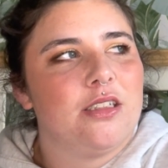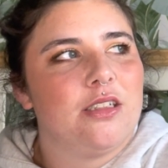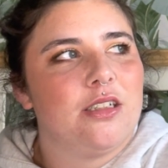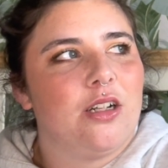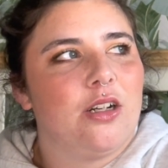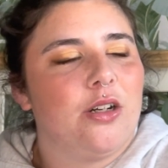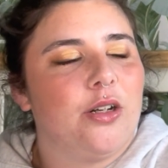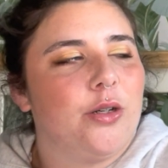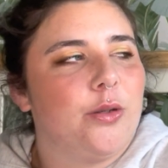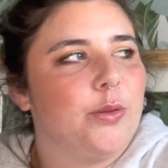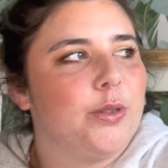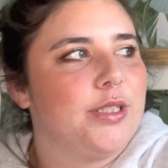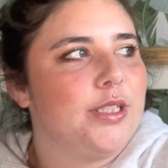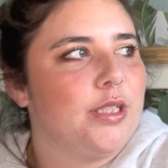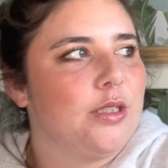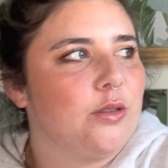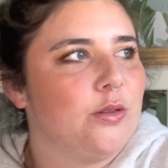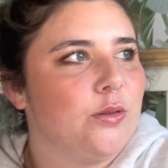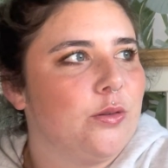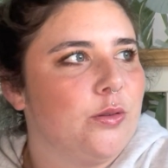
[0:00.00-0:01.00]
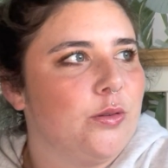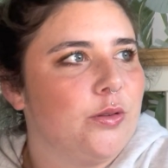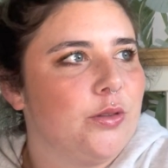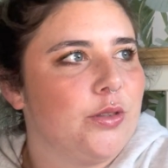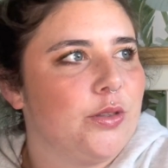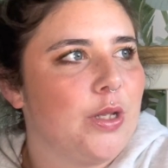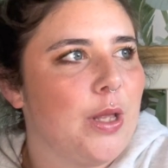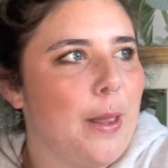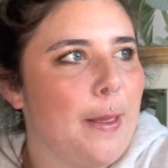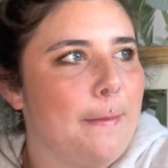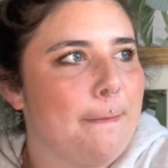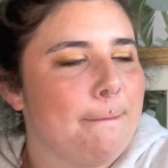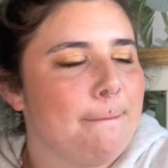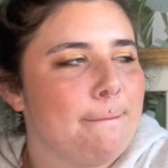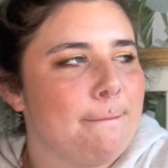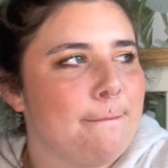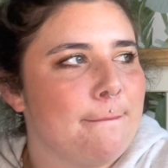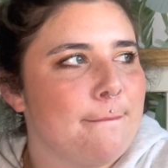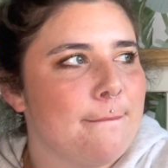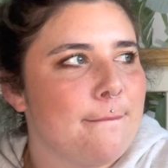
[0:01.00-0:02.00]
oh, what's it called?
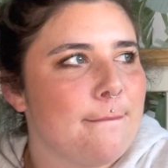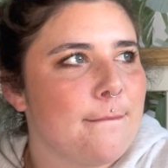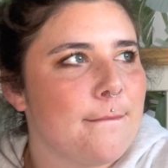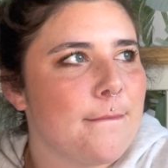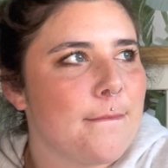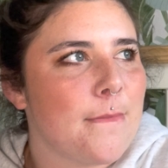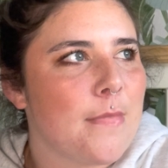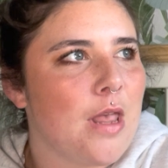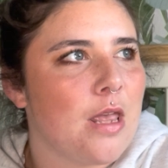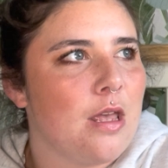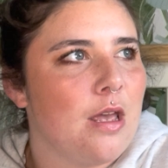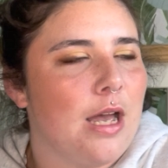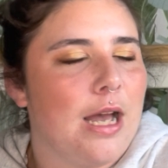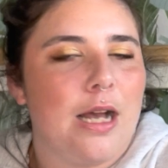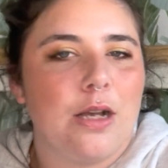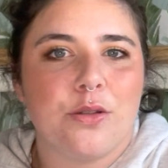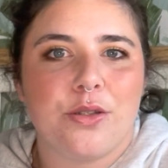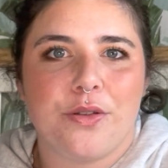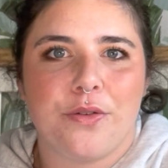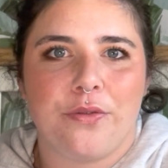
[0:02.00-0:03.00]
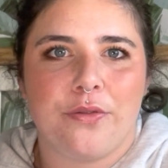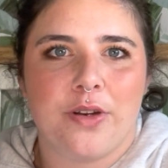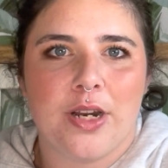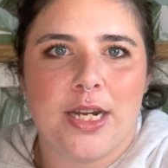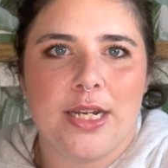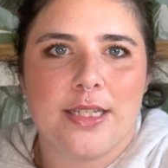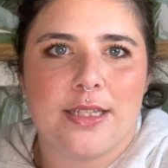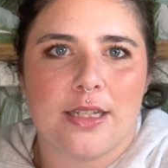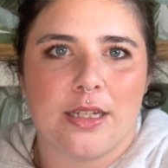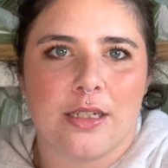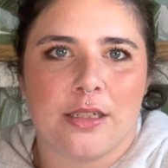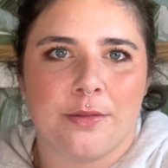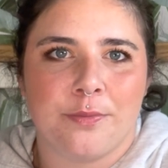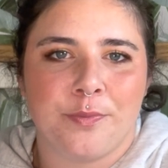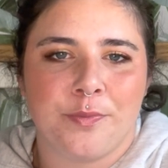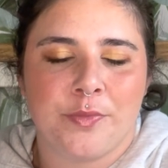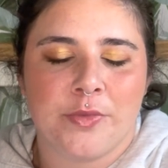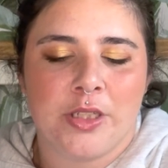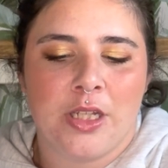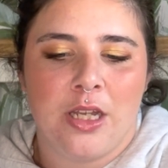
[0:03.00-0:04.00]
House of Fraser.
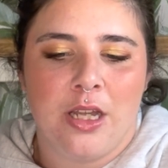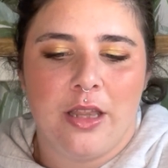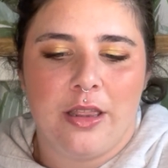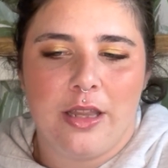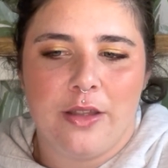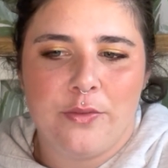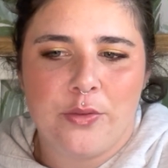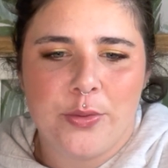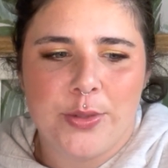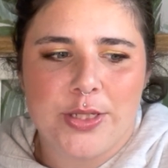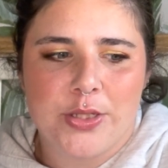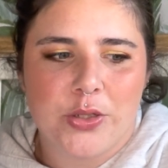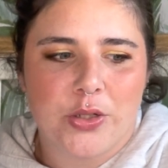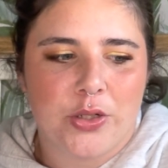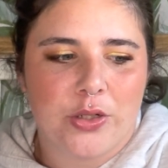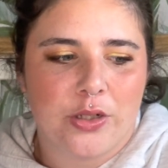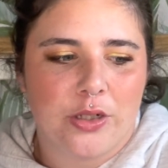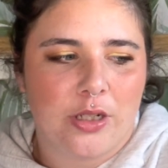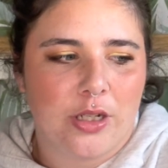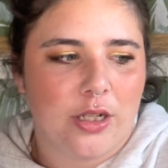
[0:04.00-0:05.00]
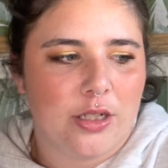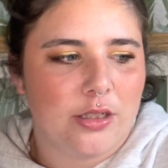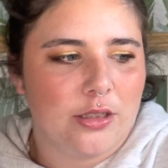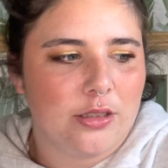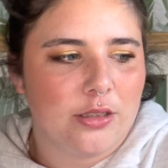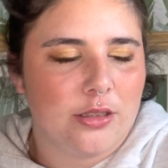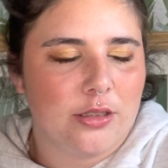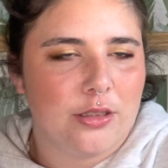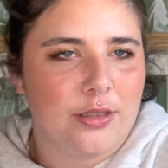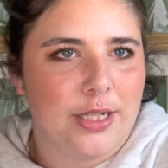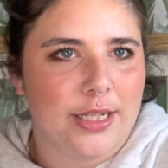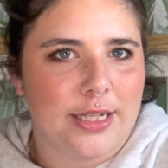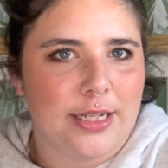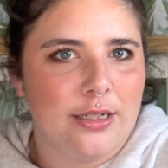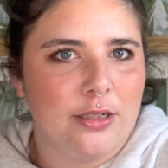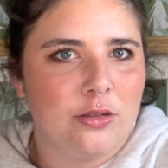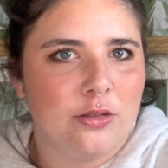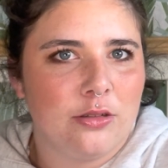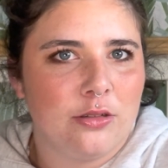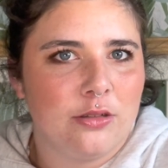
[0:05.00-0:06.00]
They've always got like a
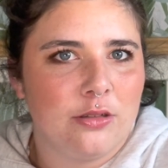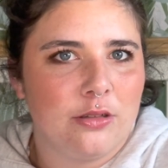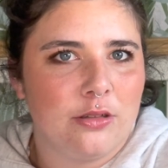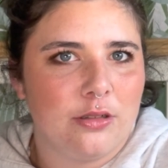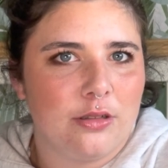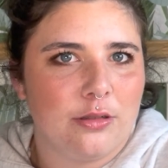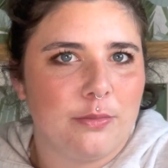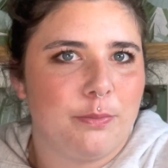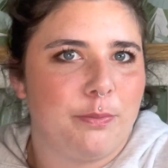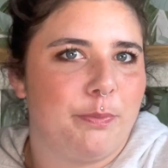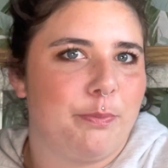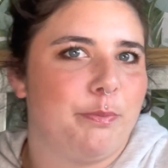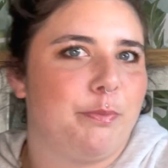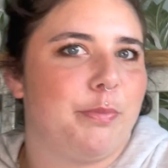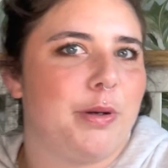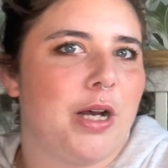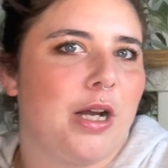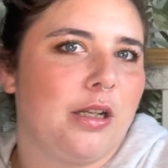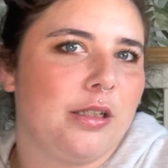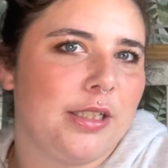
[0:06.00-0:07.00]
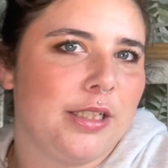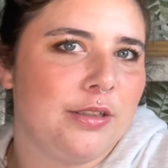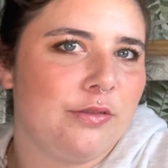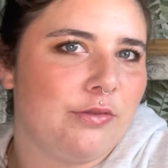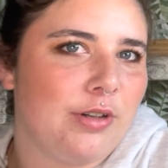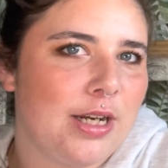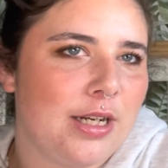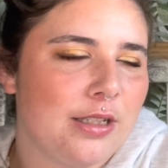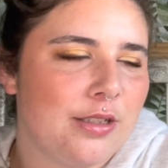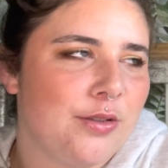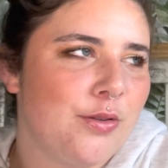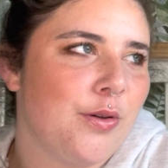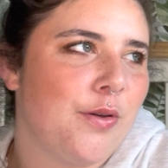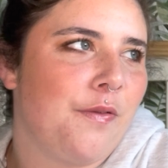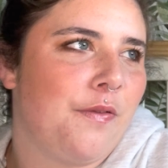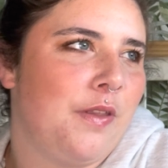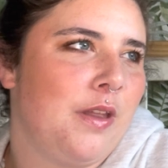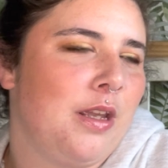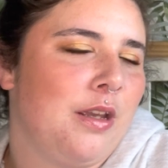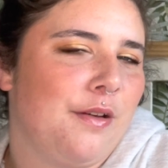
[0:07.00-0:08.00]
little bargain rack sort of
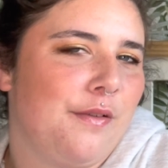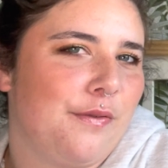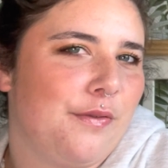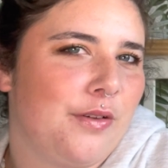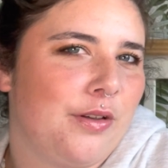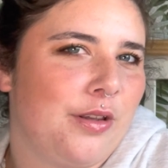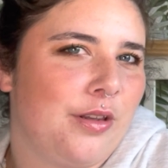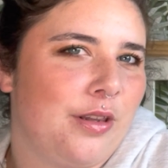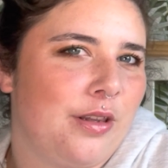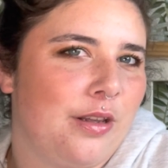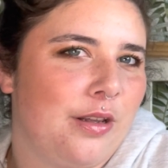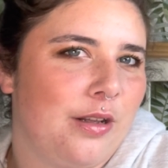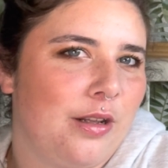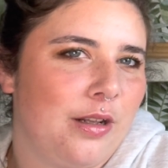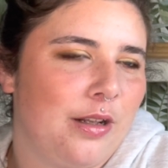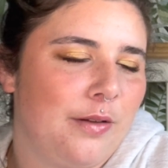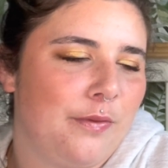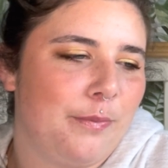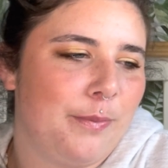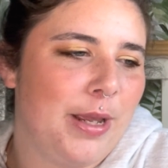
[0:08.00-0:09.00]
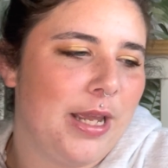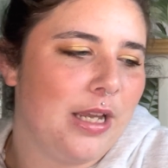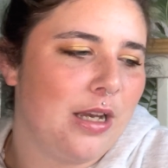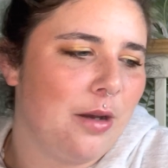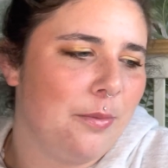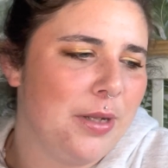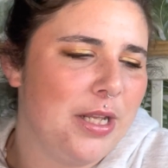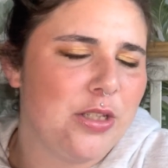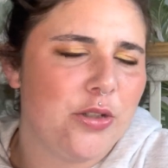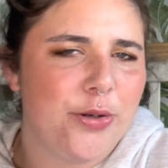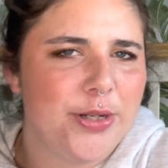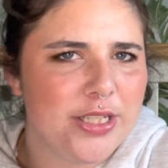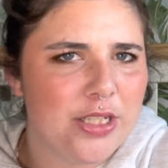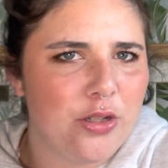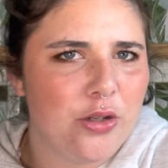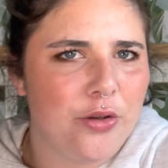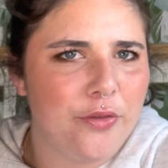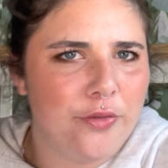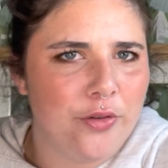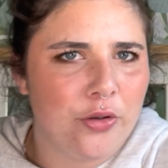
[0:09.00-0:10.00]
thing for makeup. And there's always a
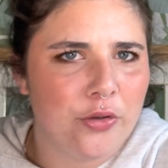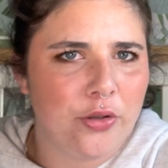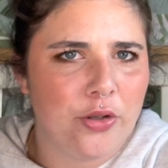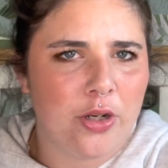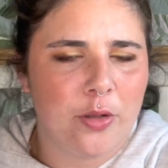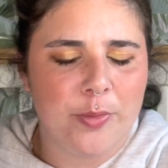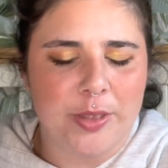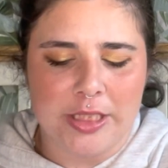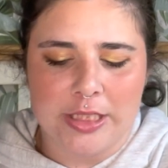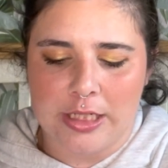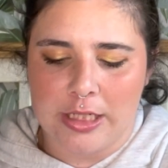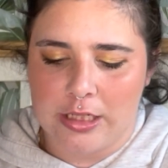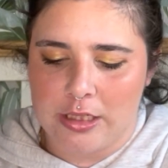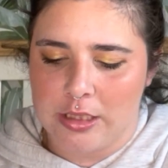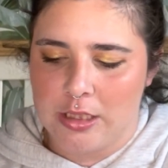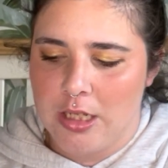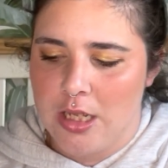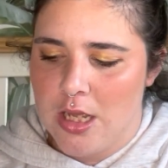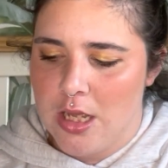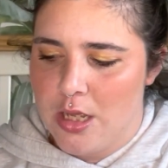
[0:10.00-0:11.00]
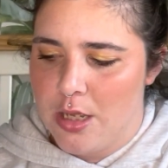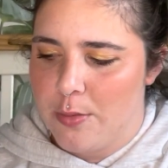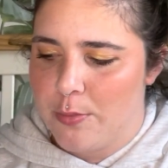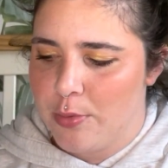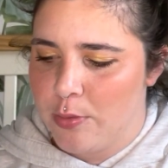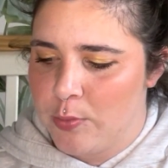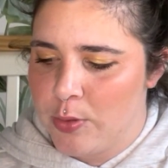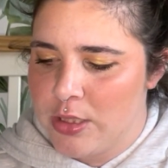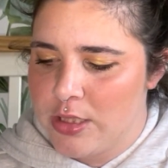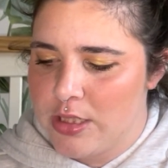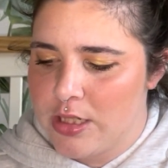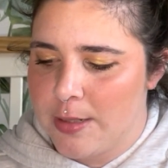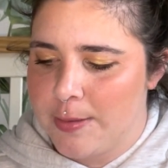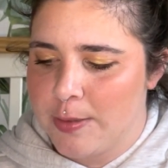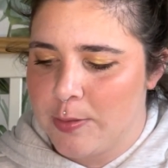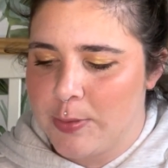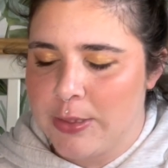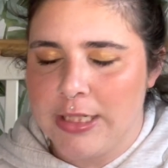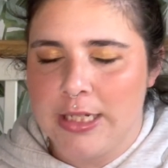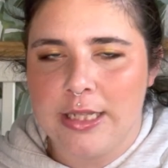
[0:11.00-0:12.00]
lot of Lancome in there. But one time I
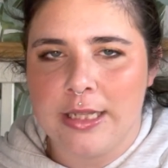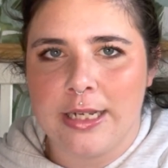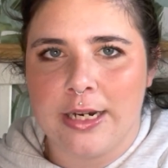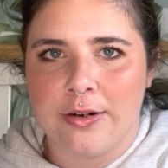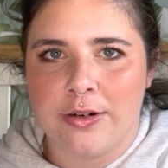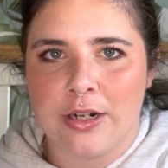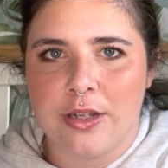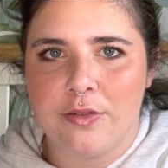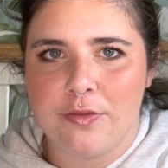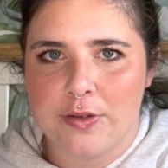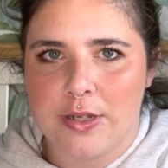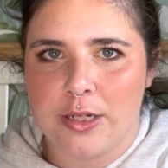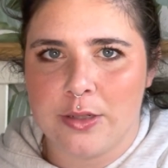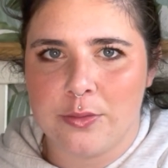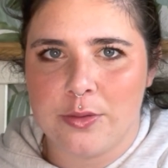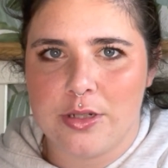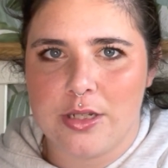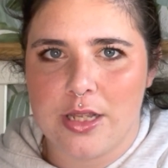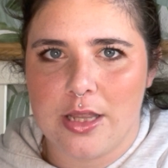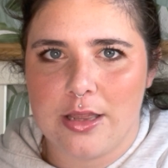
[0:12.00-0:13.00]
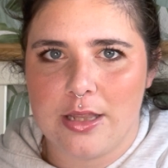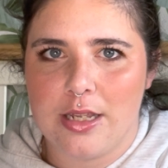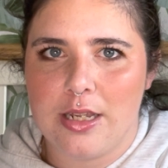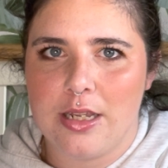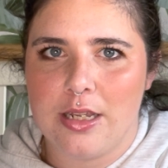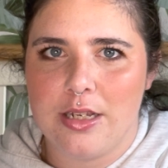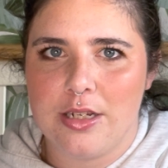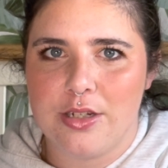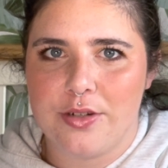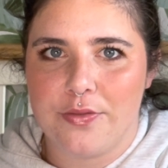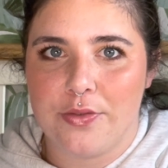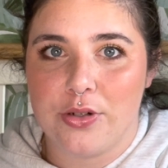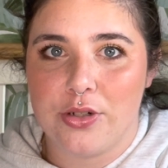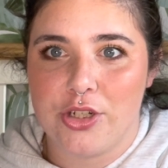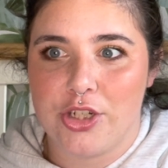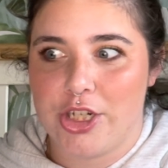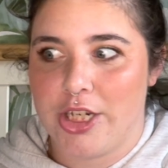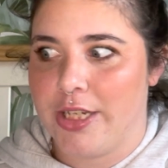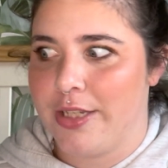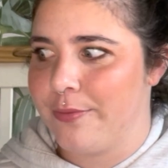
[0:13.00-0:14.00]
went in there and I found the
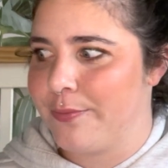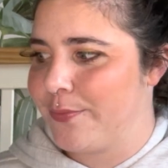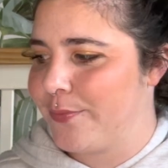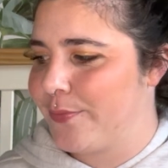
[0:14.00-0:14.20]
Givenchy